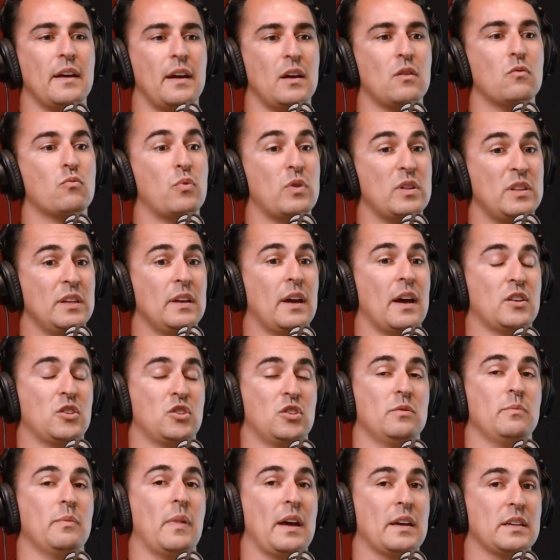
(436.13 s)
It really
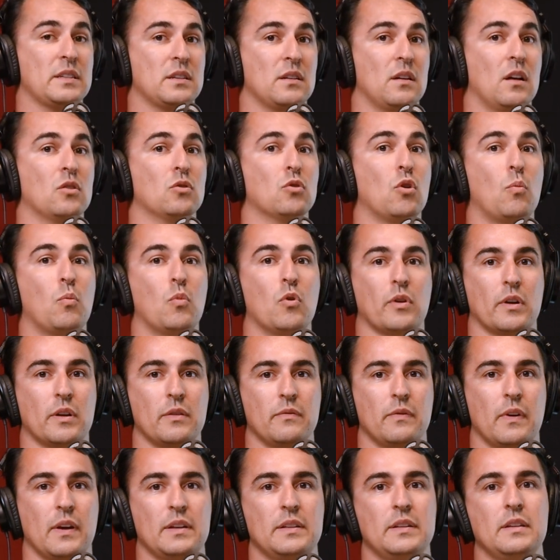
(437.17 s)
actually makes it a lot more
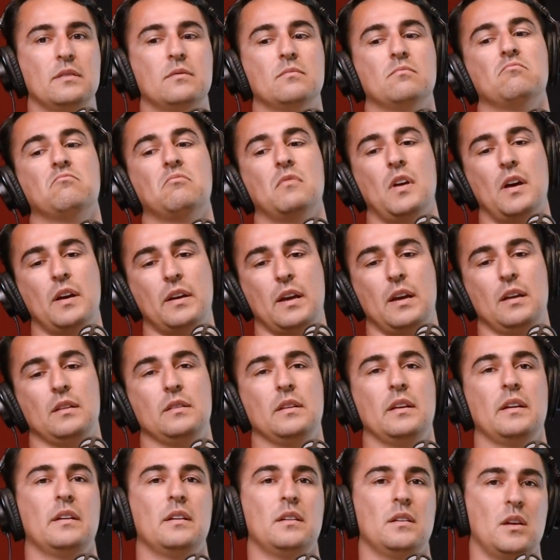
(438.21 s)
convenient. Again,
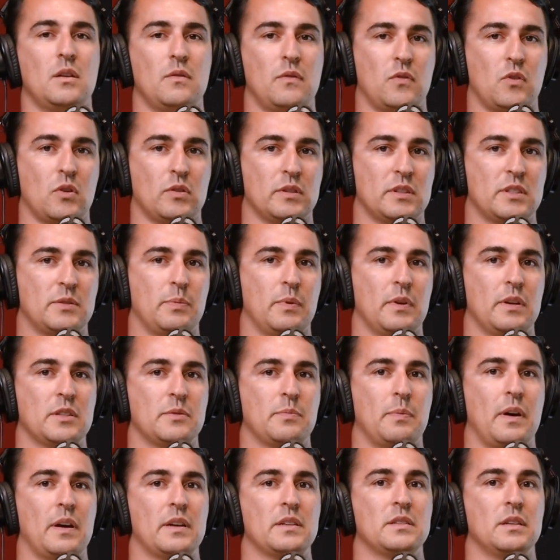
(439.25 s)
if you've got the spare
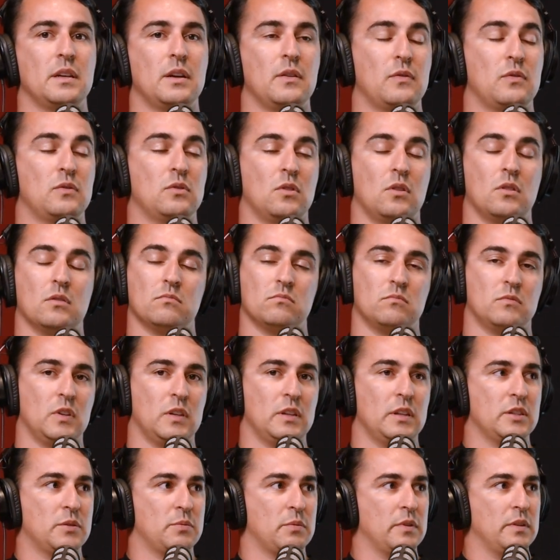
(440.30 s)
space, if not,
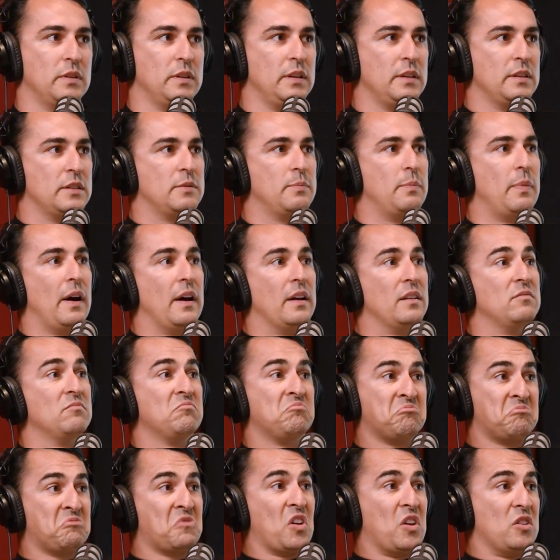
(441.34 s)
it is what it is. But
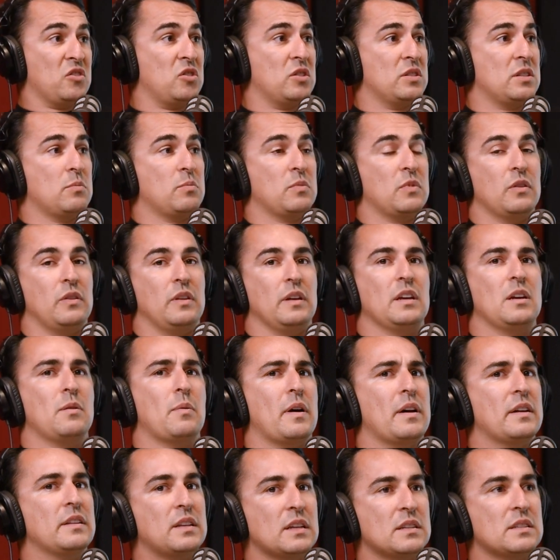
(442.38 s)
it's just something to think
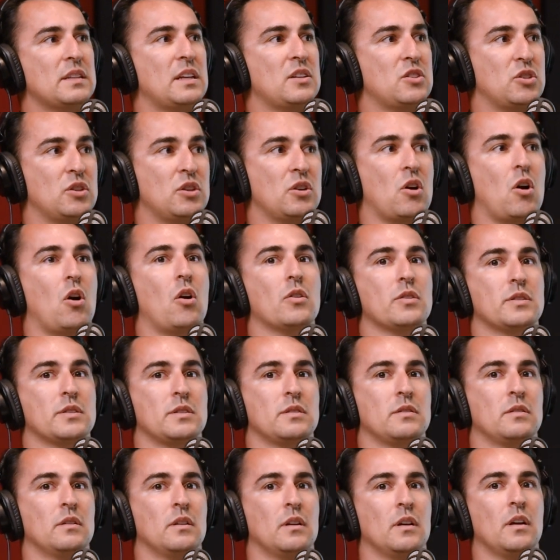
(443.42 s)
about. It doesn't actually
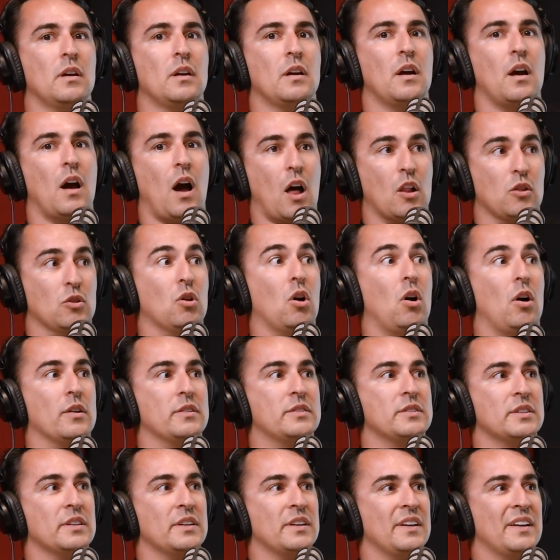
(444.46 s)
cost a lot.